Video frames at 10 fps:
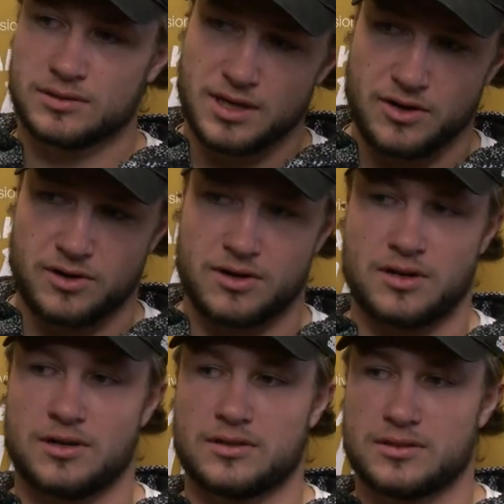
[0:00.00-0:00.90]
carrying it
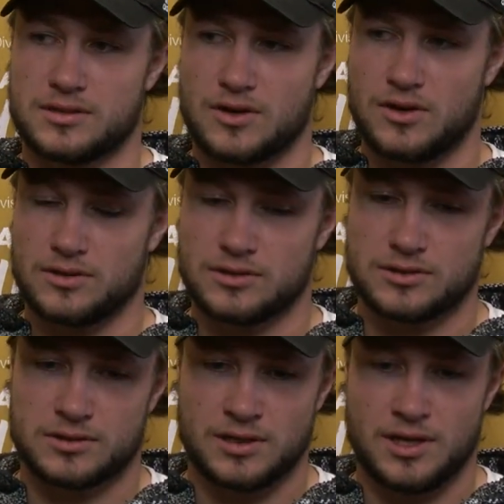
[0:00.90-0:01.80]
on to
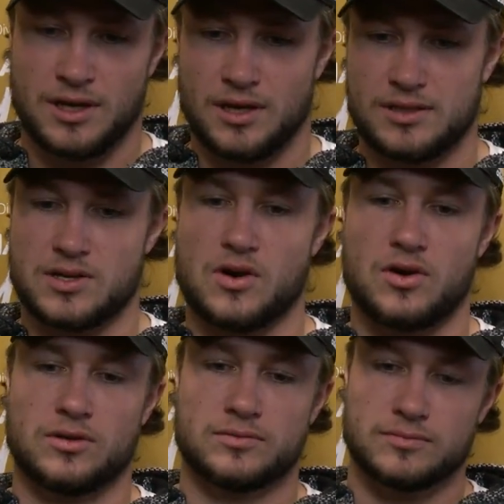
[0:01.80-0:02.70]
college and to
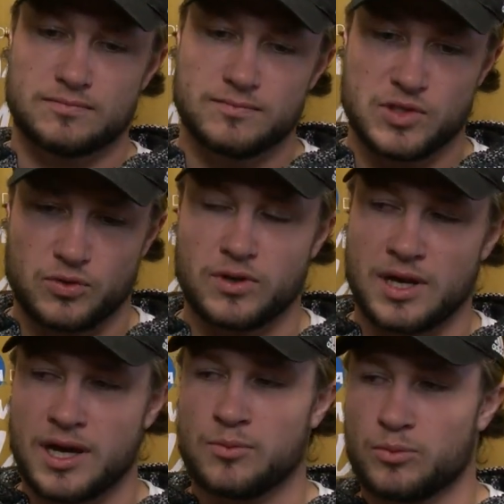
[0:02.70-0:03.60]
all do
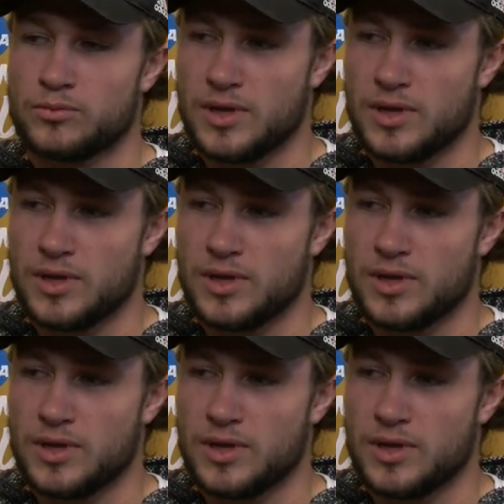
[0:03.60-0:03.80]
it in